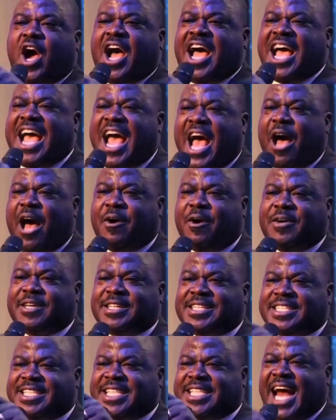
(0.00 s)
Have you noticed
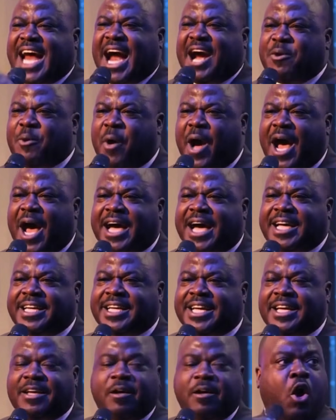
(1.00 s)
that?
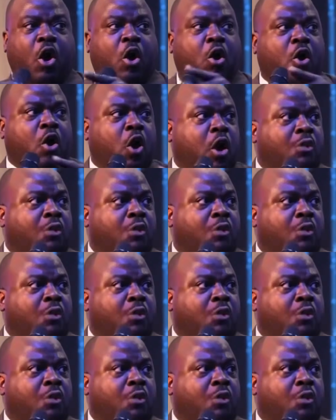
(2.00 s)
Rice is rice.